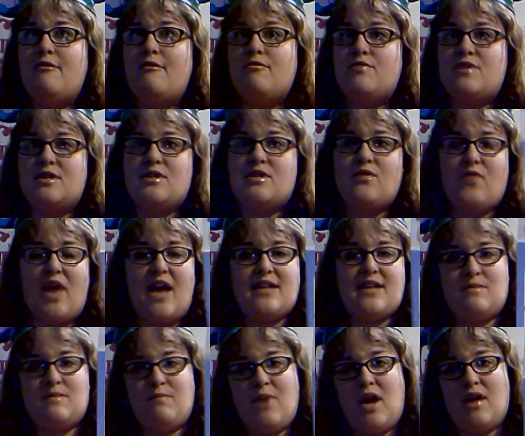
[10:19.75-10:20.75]
since of
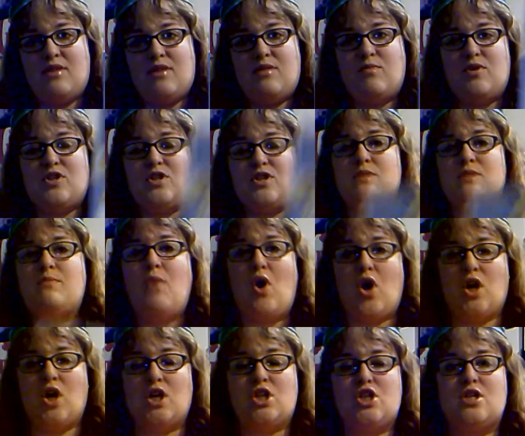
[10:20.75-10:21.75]
last month, which is
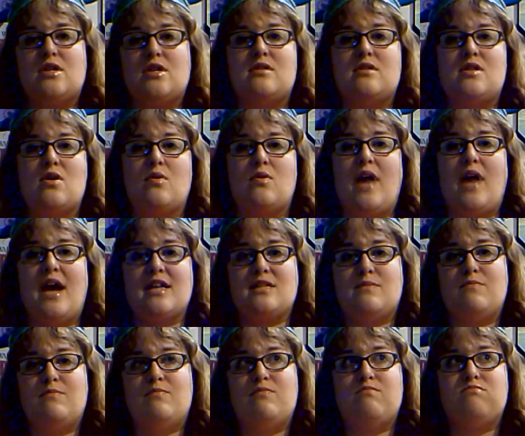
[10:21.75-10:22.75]
March. So
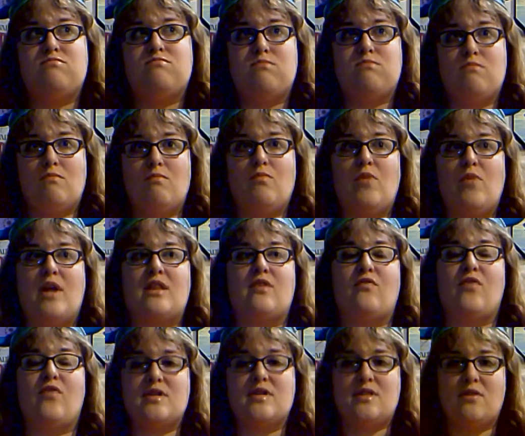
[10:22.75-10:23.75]
last, like the
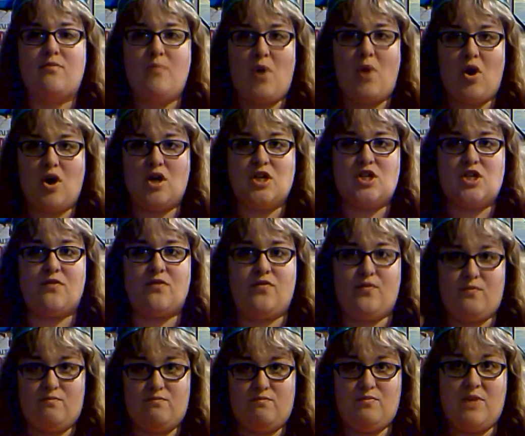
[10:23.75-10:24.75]
1st of March of
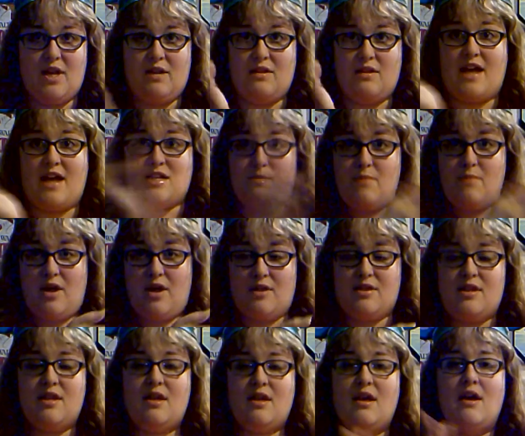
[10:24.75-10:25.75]
last month
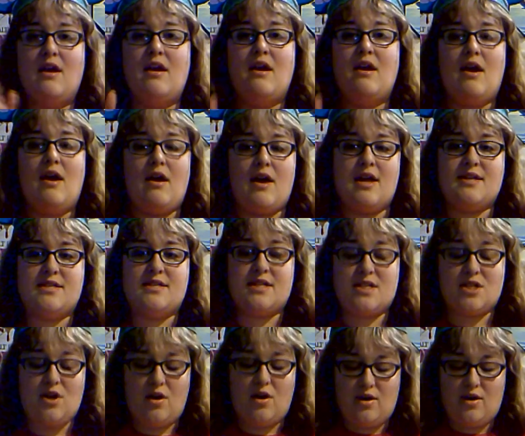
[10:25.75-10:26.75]
is the
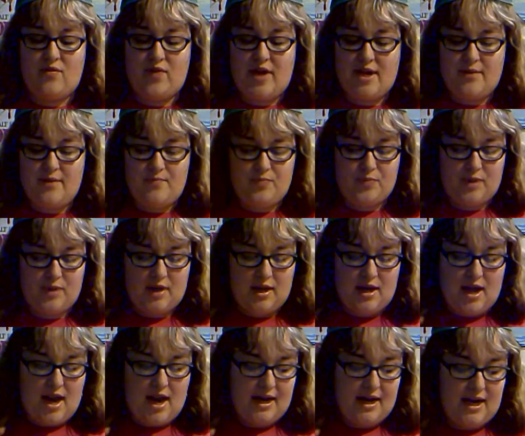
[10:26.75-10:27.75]
start of it.
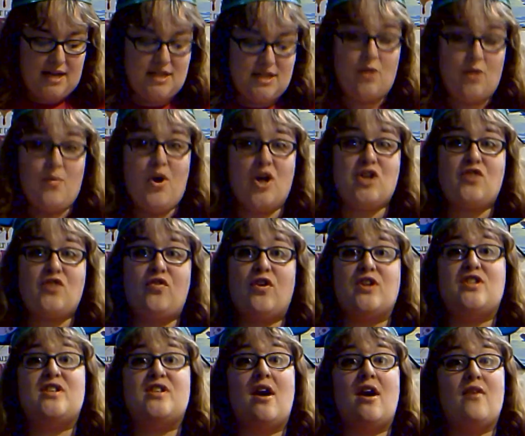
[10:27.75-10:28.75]
And I got till March
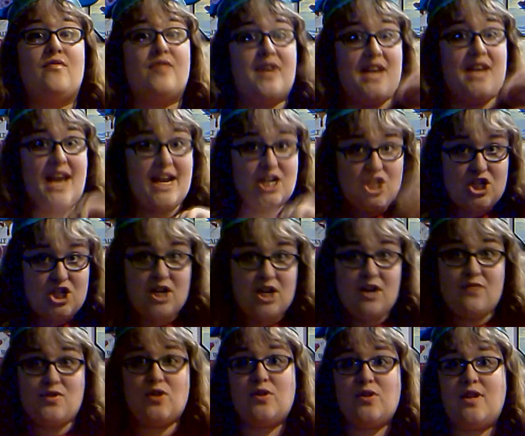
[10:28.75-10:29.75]
1st of next year
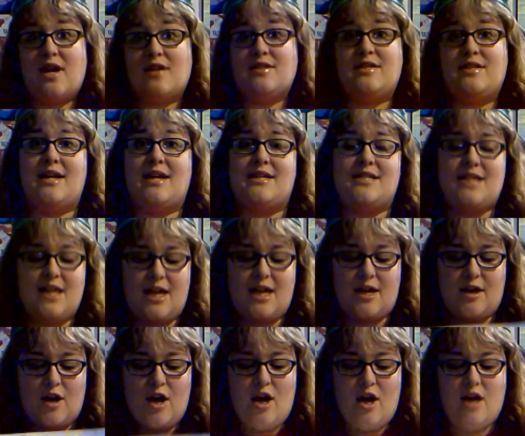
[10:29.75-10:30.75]
of
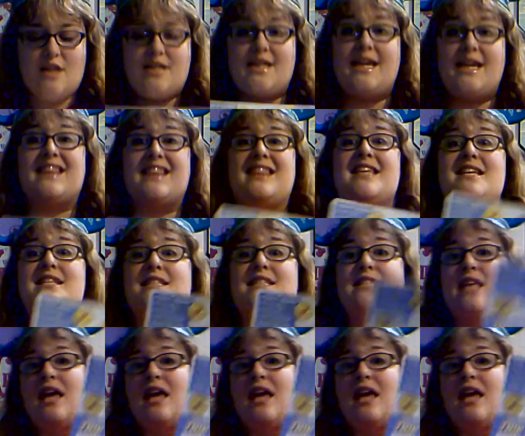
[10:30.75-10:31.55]
2019 to get this